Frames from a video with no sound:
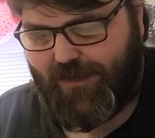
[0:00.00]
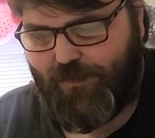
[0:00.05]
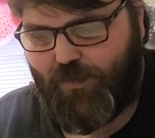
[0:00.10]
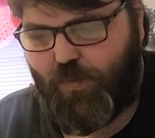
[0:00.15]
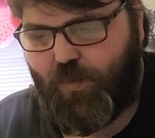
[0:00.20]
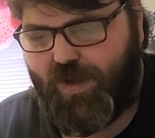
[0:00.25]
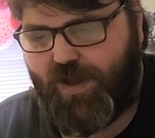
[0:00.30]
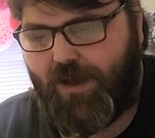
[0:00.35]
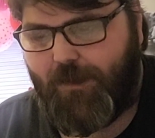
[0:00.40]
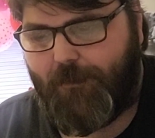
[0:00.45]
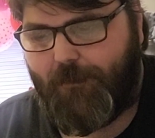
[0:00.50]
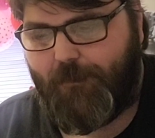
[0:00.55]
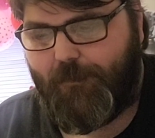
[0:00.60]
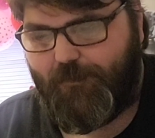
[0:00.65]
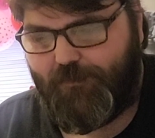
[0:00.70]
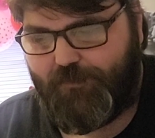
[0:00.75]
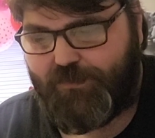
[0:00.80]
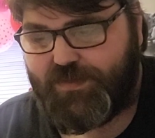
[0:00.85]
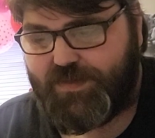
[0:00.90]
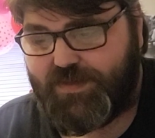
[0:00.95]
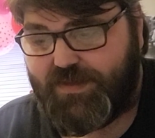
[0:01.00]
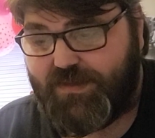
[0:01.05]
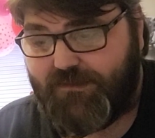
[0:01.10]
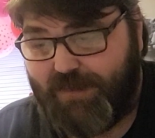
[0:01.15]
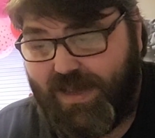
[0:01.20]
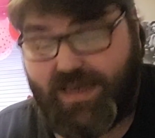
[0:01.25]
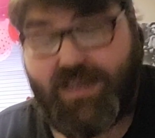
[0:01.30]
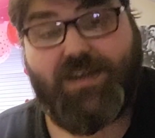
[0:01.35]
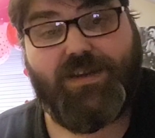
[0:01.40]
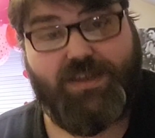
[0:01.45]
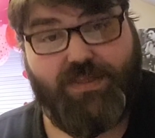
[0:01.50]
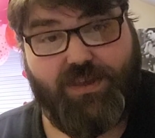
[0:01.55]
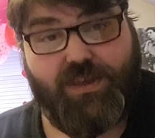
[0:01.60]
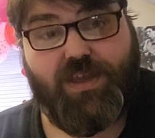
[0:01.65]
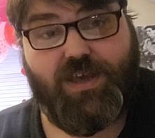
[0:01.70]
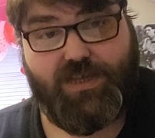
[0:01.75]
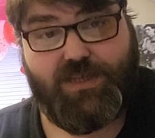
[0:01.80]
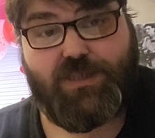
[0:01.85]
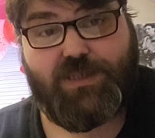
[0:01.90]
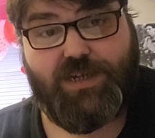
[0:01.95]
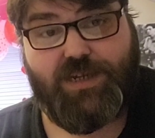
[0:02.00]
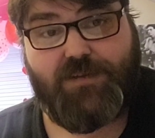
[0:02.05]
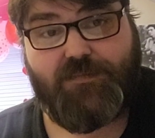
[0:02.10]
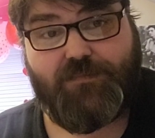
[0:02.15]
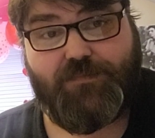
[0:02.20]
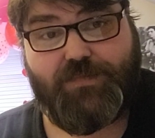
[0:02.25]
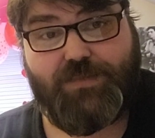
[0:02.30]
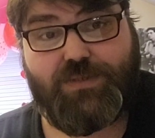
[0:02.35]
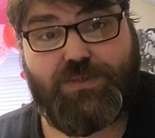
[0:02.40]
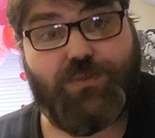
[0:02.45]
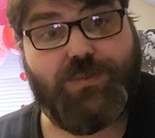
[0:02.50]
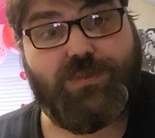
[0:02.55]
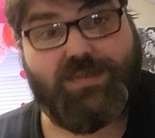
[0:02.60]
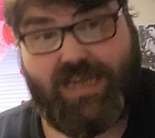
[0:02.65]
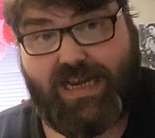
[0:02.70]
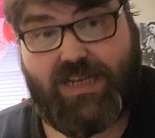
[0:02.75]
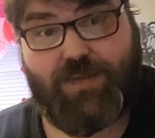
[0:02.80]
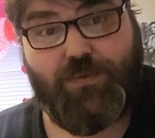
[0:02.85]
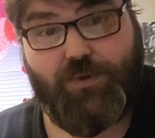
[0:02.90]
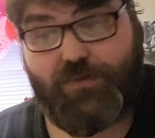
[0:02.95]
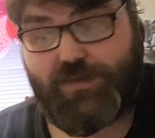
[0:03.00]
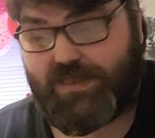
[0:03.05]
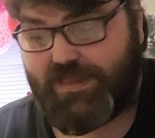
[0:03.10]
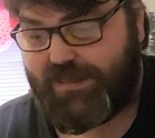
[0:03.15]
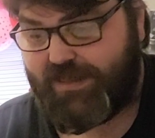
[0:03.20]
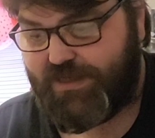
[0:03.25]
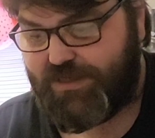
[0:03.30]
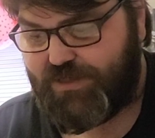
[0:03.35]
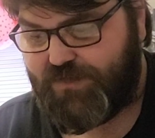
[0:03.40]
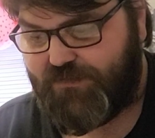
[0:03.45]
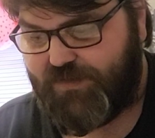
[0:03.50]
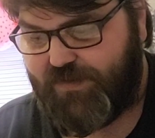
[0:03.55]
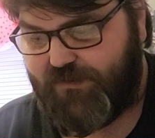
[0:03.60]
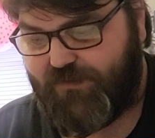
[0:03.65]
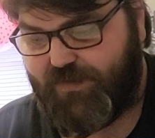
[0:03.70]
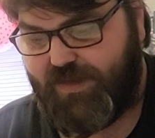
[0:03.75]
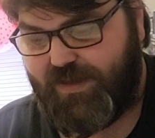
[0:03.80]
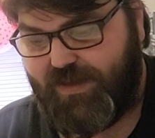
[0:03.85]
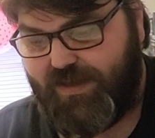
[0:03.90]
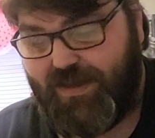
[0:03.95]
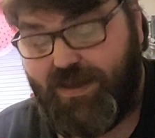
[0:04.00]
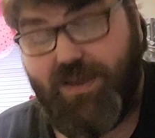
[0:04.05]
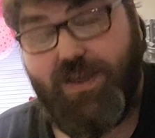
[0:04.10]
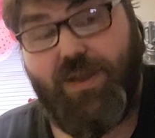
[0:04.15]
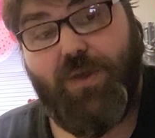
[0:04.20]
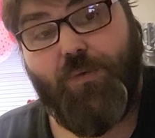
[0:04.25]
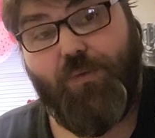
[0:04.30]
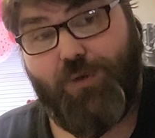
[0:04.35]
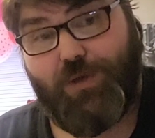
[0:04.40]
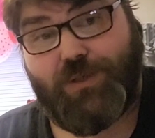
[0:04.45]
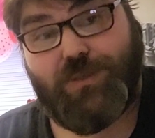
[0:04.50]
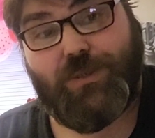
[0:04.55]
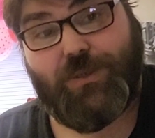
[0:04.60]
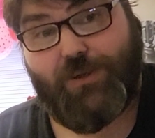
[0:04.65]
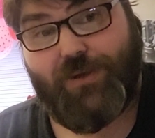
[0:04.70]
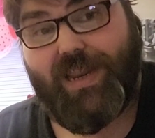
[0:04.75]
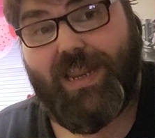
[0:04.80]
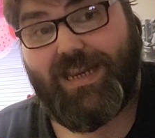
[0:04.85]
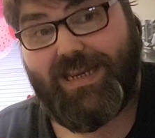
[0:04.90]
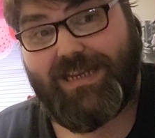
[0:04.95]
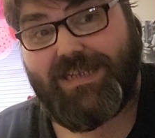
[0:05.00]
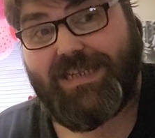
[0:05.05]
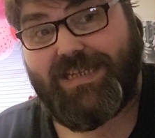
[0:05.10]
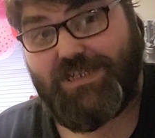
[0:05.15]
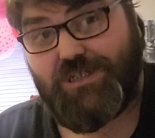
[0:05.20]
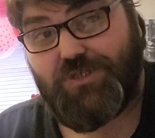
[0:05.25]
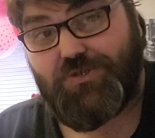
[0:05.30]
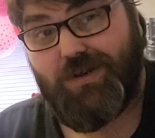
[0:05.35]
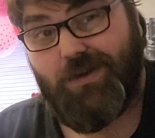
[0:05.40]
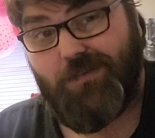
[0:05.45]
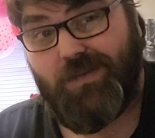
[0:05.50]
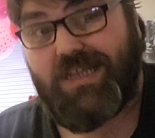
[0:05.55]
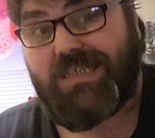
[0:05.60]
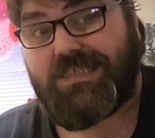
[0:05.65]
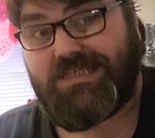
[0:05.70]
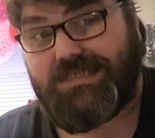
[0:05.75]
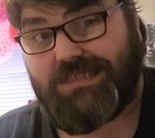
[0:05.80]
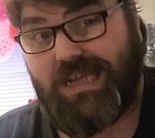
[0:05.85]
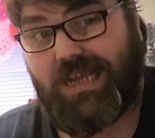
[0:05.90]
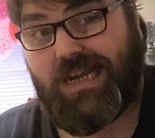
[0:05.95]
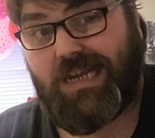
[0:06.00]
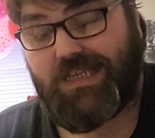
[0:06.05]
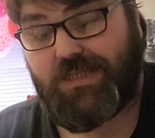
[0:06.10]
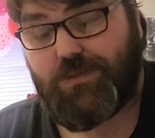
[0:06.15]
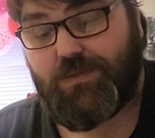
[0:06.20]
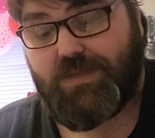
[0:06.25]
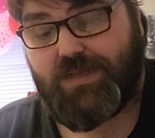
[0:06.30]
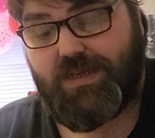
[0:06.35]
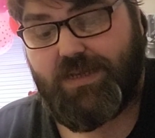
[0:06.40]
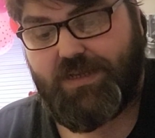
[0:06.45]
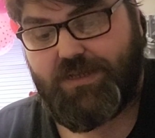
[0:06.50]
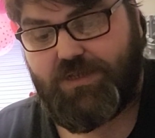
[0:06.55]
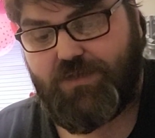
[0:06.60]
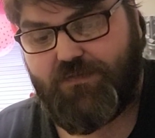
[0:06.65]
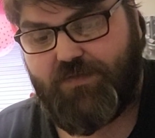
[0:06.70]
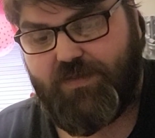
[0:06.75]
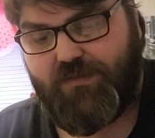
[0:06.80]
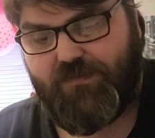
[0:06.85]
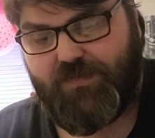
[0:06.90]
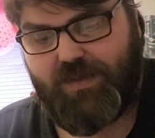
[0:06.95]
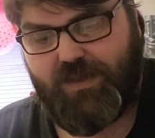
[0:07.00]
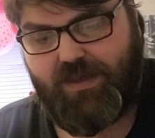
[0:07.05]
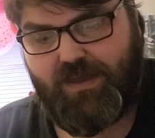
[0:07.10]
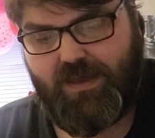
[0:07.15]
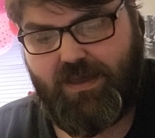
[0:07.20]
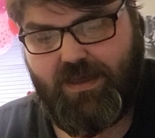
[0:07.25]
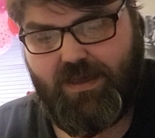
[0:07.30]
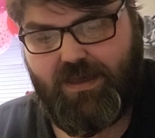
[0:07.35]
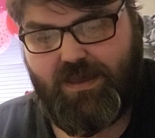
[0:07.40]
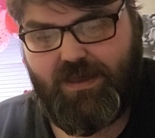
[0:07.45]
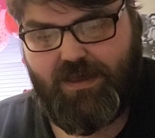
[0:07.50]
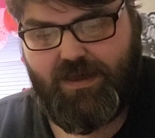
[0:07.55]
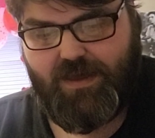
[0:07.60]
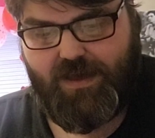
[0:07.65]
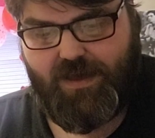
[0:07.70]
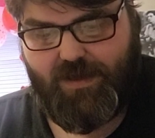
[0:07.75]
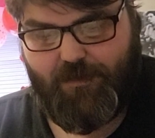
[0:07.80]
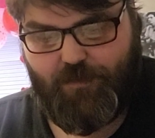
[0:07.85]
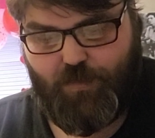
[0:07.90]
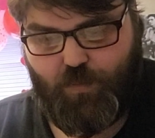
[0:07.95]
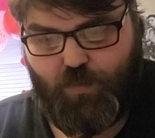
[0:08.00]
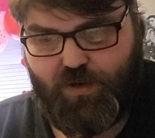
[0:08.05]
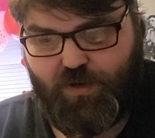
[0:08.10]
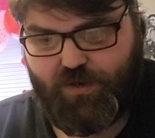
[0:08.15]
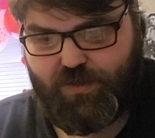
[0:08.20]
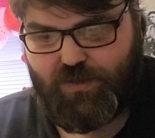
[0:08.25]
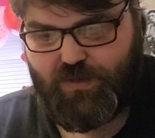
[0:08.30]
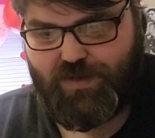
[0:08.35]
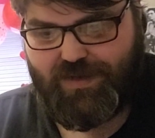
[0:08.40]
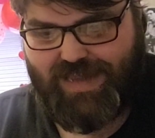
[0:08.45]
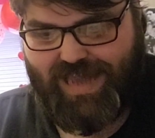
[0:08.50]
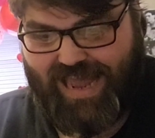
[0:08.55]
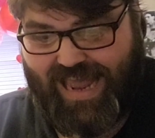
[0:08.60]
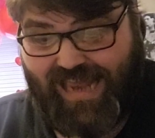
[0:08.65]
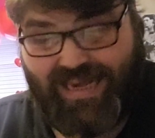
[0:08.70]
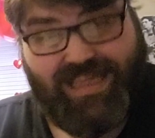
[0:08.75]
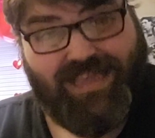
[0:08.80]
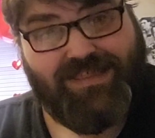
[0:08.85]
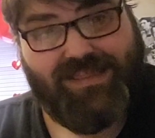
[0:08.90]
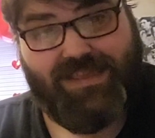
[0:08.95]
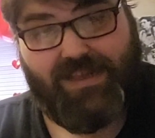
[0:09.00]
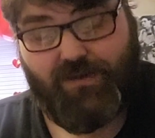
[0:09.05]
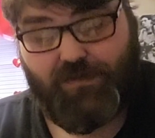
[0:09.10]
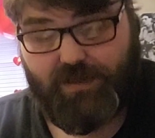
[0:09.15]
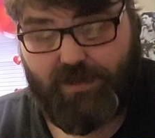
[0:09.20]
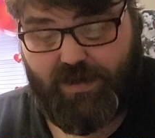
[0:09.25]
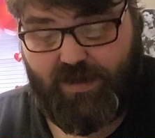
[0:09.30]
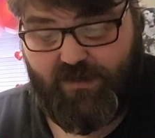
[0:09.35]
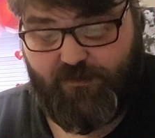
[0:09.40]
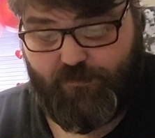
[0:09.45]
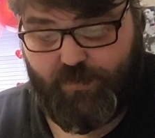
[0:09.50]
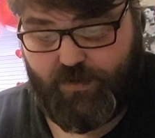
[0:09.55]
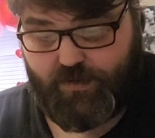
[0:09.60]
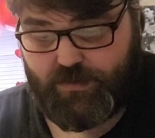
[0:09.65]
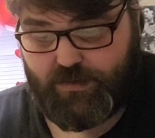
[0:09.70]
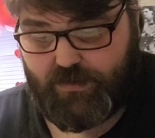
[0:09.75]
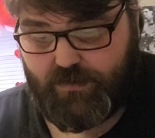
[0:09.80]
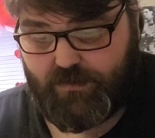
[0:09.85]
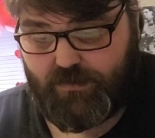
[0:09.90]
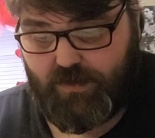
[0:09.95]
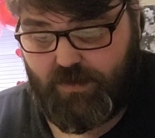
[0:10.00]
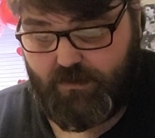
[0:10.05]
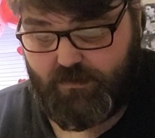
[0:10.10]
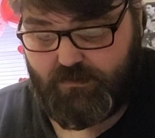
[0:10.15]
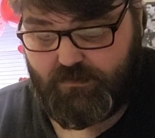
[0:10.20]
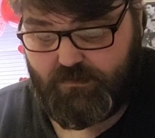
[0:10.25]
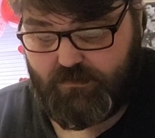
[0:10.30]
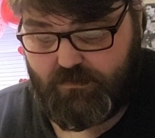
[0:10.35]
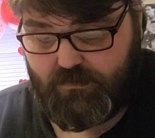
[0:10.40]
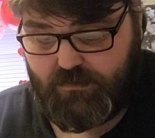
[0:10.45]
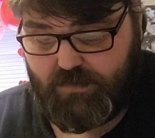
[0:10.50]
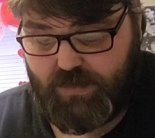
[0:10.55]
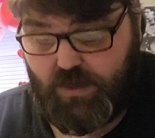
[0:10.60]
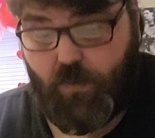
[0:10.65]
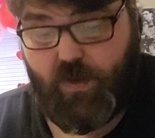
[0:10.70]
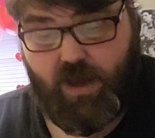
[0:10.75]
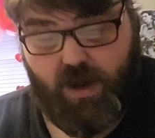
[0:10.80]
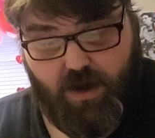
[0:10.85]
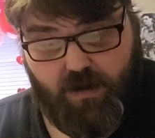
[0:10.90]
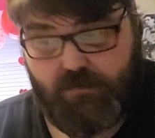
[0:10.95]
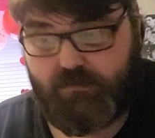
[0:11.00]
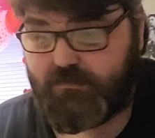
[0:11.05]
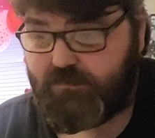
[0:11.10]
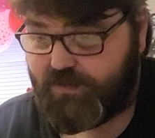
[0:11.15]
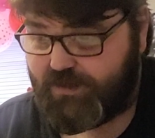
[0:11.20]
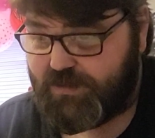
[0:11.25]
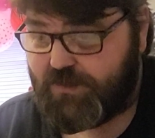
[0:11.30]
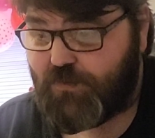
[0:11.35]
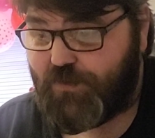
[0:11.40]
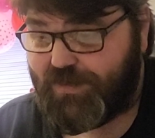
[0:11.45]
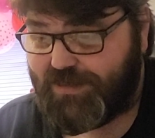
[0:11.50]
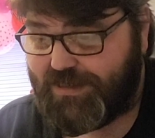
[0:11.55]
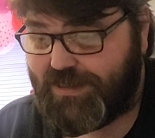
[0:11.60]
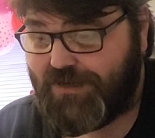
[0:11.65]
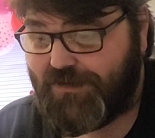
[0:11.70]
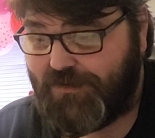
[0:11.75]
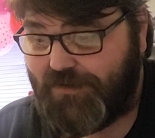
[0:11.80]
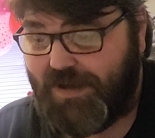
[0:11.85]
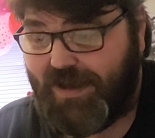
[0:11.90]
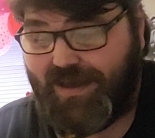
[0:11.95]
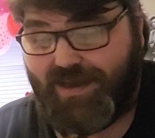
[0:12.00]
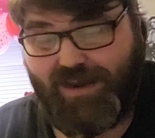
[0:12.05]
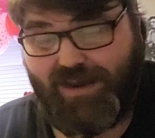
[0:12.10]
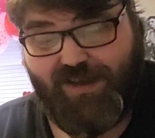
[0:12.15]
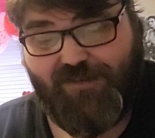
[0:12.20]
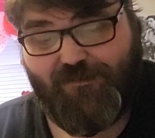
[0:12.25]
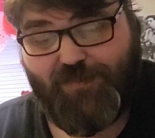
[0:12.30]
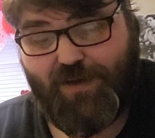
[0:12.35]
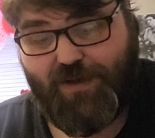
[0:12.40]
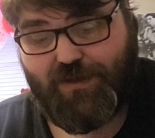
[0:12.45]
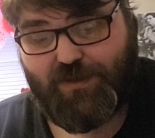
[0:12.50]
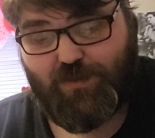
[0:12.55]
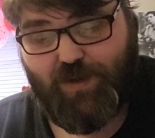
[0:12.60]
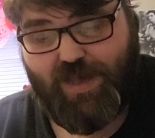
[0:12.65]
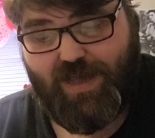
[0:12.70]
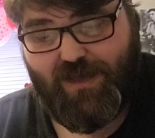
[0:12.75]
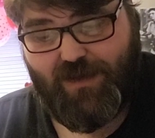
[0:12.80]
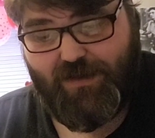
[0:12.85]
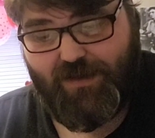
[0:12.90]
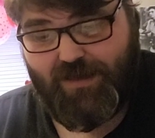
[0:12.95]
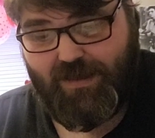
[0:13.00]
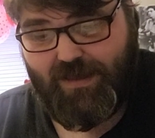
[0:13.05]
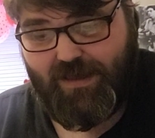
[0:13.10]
We are making another cutter, so exactly what we did in issue 50. We're installing an LED strip, exactly as we did in issue 50. We're not doing anything with the lifeboat. Sort of. Oh, no, we are. We do a lifeboat as well.